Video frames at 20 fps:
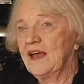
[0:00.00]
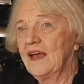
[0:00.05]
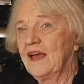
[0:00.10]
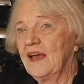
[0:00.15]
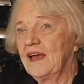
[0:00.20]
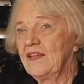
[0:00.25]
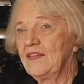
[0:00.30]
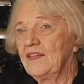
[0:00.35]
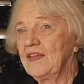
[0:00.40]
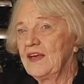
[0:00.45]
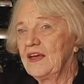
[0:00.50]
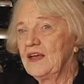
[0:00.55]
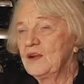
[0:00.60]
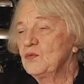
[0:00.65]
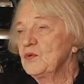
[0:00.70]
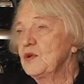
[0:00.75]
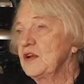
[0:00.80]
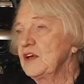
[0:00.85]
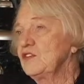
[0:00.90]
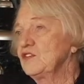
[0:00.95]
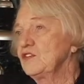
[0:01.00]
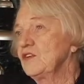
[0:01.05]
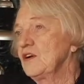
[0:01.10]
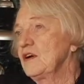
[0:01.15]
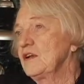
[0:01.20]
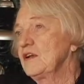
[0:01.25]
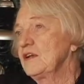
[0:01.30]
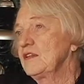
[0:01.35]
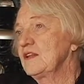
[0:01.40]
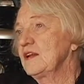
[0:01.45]
And then when I
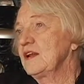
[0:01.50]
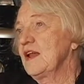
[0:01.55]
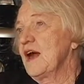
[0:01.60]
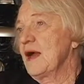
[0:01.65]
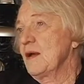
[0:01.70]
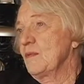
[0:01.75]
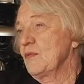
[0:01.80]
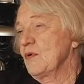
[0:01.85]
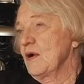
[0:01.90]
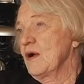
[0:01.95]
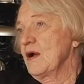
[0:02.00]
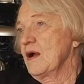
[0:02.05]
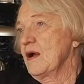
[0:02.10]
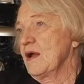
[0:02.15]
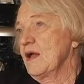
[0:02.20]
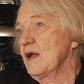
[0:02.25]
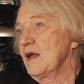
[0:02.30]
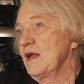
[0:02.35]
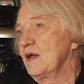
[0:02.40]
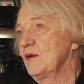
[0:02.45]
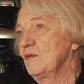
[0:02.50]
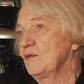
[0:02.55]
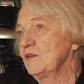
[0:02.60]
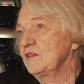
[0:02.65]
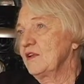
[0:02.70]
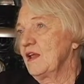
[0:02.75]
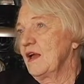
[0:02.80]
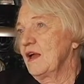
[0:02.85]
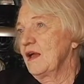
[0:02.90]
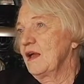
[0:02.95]
saw it at the library, it
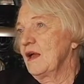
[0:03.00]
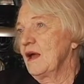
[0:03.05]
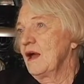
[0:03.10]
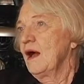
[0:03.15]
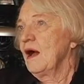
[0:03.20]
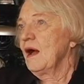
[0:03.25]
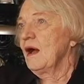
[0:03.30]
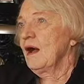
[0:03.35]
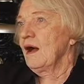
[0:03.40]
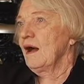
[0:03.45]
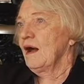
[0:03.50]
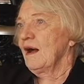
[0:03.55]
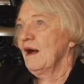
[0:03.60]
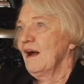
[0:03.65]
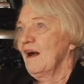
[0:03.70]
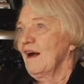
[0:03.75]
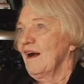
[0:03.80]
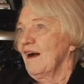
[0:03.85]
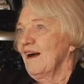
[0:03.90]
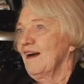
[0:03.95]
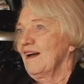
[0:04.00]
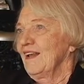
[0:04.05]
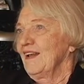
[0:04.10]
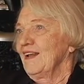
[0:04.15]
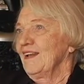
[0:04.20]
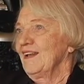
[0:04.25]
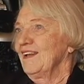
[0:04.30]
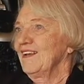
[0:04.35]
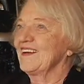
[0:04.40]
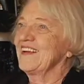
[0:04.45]
was like, oh,
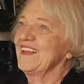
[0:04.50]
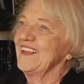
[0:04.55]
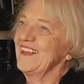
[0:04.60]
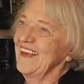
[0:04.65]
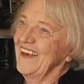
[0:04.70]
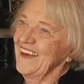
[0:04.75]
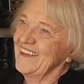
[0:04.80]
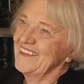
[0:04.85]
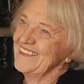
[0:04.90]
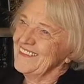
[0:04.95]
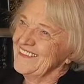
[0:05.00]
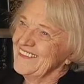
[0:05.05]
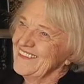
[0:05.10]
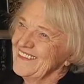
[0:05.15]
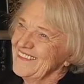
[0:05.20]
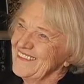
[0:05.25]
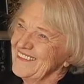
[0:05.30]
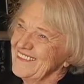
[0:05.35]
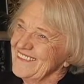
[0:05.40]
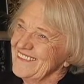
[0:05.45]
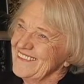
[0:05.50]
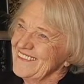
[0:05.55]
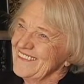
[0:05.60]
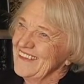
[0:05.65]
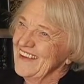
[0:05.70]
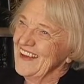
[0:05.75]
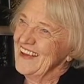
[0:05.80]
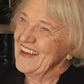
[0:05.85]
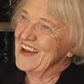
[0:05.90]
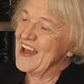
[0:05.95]
look at that.
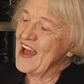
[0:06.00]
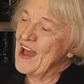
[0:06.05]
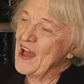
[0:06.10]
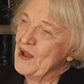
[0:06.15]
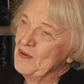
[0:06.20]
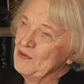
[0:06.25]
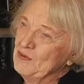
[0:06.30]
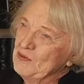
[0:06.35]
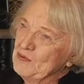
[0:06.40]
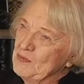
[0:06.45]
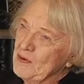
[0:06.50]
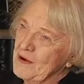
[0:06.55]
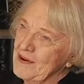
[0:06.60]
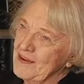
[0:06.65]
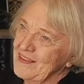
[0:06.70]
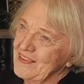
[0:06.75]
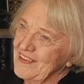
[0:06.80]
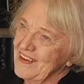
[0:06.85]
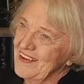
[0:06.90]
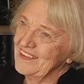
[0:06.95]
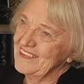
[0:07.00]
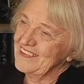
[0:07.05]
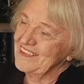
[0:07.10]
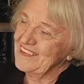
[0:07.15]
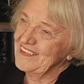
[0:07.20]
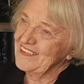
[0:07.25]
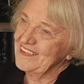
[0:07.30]
And I was part of that.